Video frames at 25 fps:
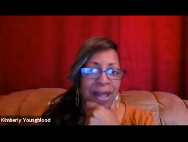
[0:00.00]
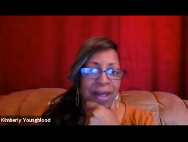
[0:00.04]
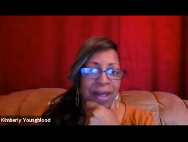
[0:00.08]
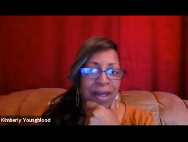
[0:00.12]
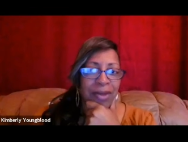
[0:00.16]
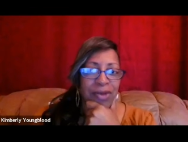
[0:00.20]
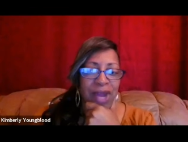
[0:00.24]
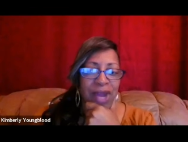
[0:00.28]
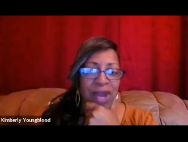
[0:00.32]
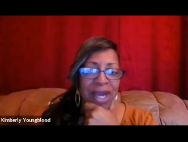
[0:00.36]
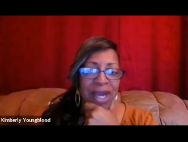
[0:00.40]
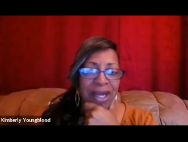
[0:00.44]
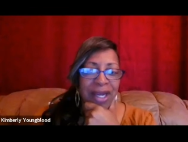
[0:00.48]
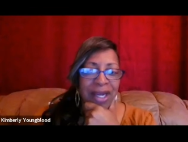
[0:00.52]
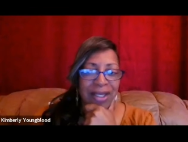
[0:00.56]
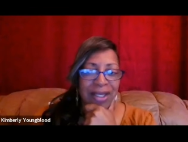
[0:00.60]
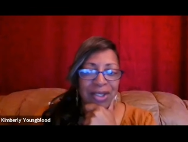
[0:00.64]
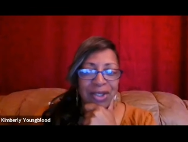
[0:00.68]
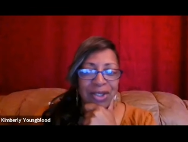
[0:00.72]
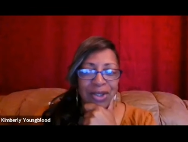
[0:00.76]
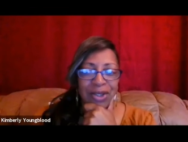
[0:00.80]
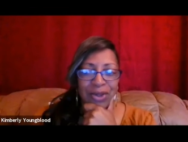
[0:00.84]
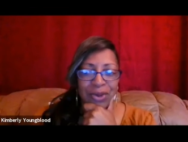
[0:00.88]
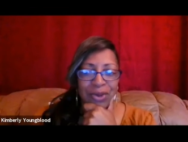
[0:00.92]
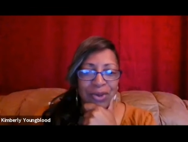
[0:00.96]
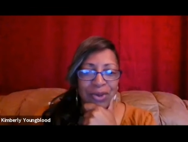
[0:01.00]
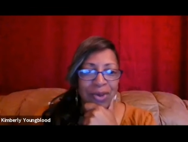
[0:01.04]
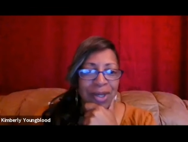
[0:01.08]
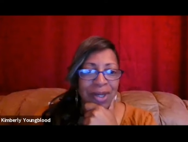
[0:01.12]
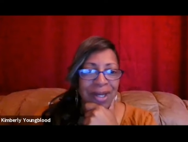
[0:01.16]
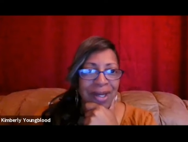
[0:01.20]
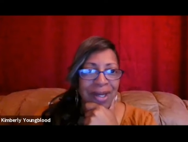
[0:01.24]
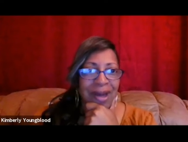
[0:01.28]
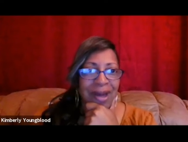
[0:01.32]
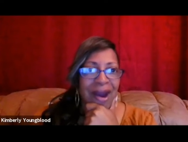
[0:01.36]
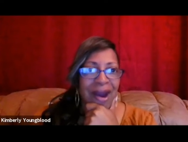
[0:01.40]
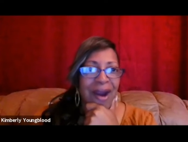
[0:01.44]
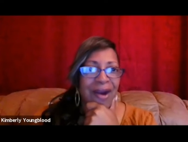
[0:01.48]
nugget to
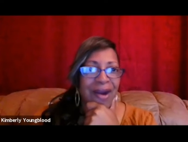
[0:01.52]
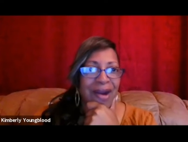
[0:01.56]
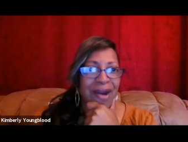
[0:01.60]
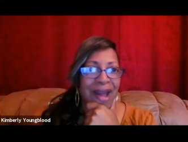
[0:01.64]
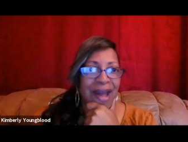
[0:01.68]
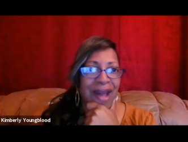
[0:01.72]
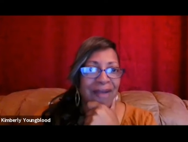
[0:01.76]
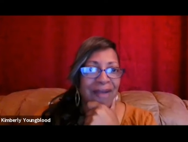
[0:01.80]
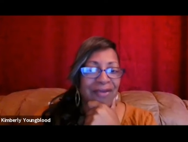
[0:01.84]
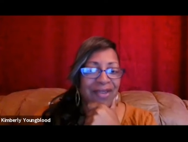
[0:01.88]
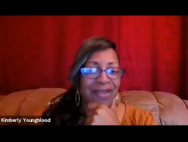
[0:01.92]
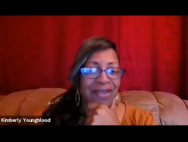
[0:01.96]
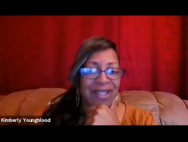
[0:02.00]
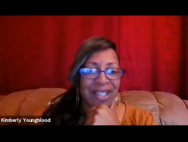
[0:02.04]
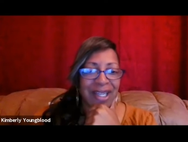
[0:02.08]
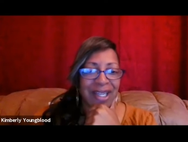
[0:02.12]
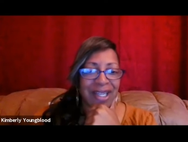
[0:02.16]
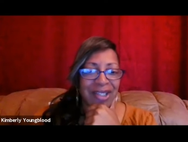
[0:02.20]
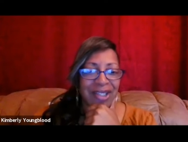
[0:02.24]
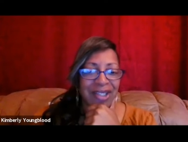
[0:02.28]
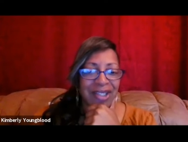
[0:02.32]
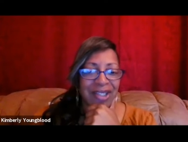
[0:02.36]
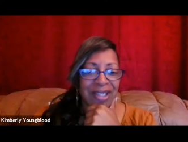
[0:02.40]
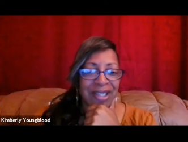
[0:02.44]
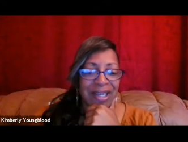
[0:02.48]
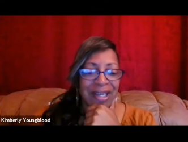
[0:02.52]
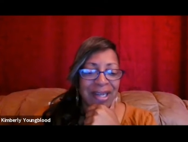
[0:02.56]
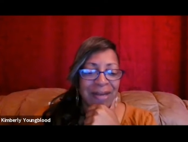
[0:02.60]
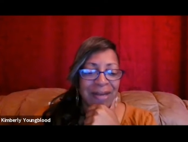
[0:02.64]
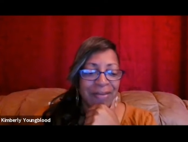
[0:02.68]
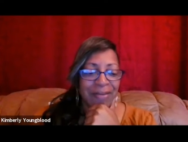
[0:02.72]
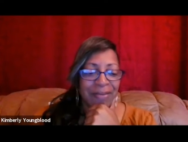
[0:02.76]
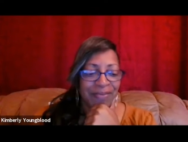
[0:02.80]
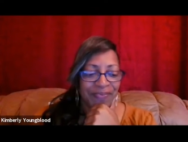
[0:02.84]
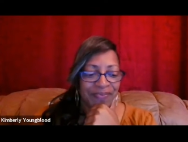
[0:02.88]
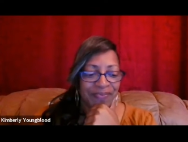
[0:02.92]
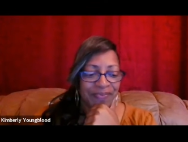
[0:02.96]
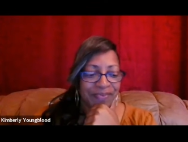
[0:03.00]
our conversation,
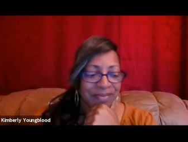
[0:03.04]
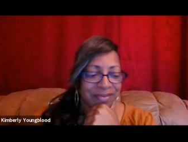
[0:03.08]
and